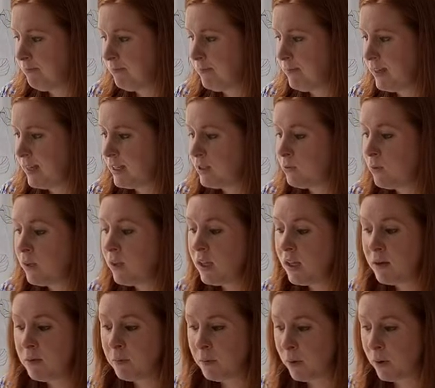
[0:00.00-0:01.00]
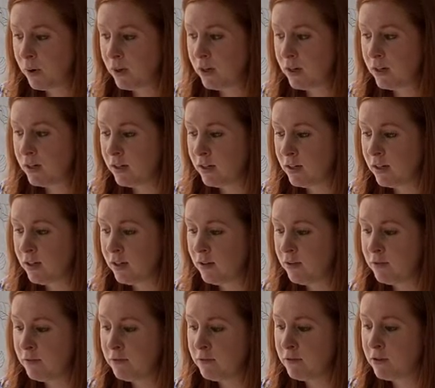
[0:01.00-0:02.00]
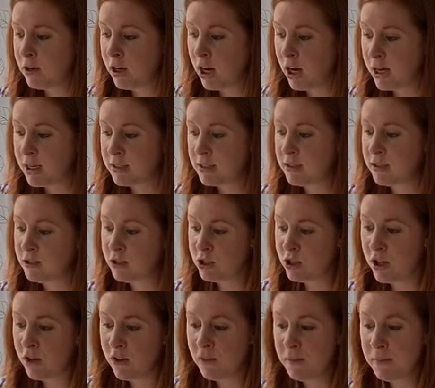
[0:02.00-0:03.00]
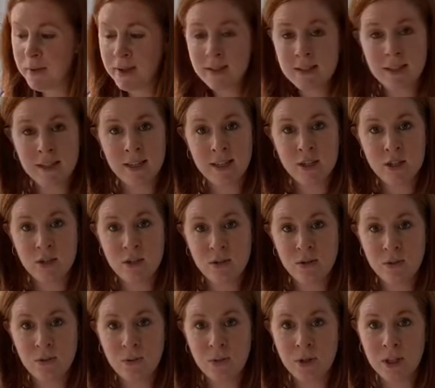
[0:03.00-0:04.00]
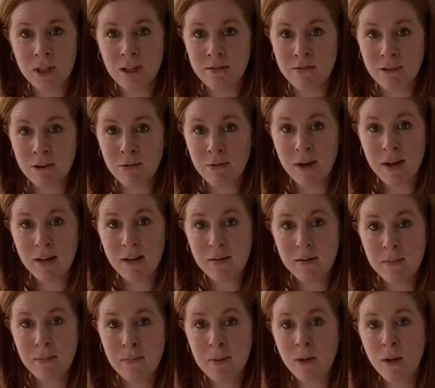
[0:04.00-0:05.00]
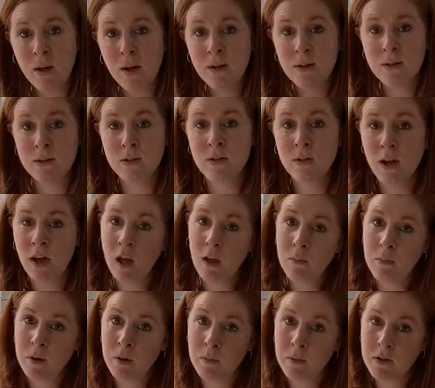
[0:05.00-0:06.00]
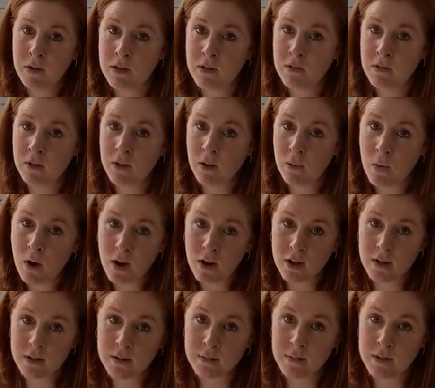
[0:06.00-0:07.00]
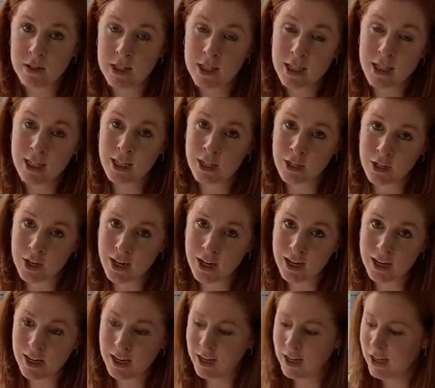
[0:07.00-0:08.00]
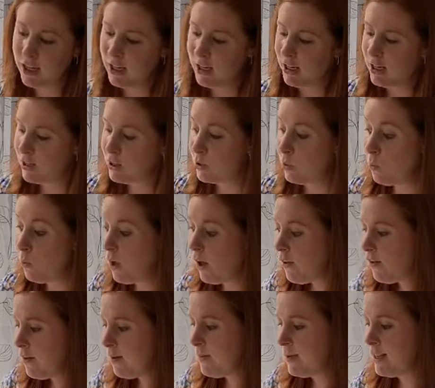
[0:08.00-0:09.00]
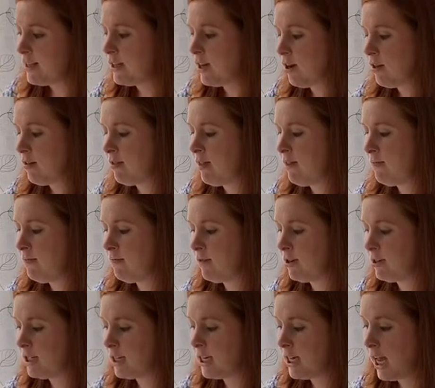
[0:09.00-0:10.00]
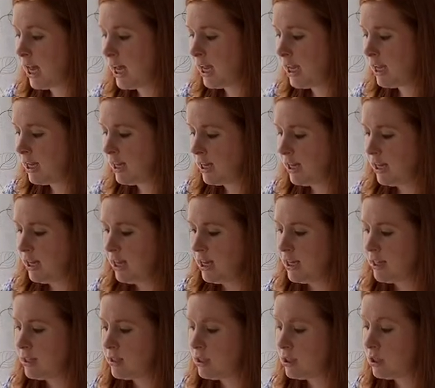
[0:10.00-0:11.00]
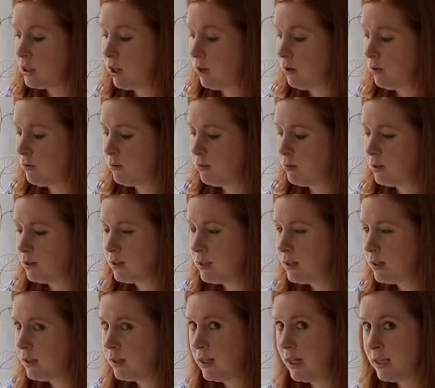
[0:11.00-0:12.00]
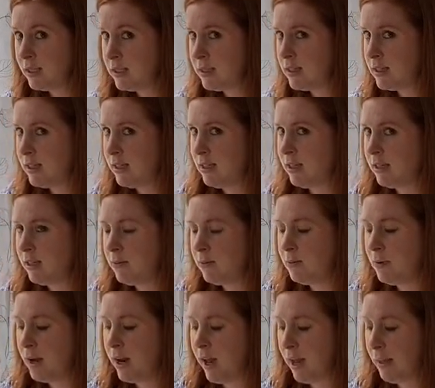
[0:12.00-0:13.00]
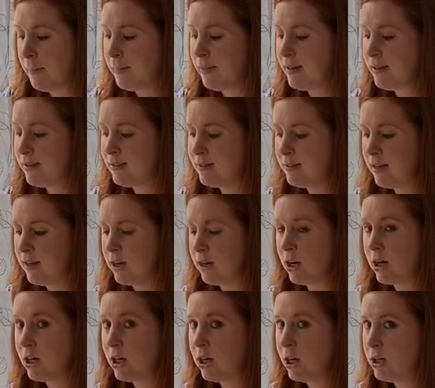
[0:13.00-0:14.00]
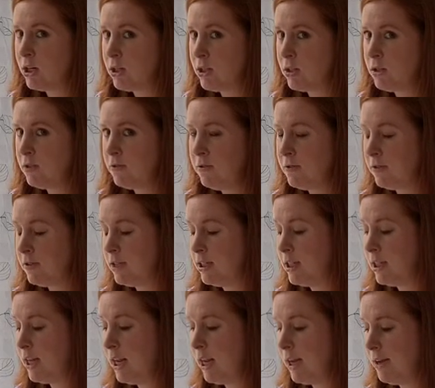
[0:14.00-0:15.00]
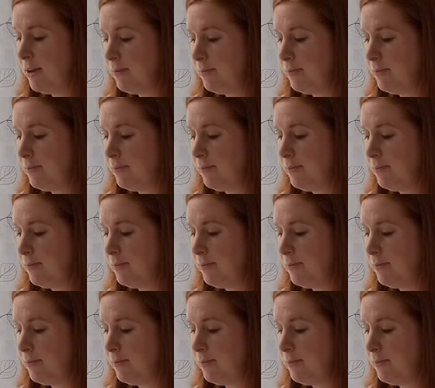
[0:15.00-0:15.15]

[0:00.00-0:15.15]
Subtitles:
it's really important for us to share the message with everyone, but also to help people to feel welcome to hear it. So welcome is our theme for today. So let's see what happens in our cartoon for today.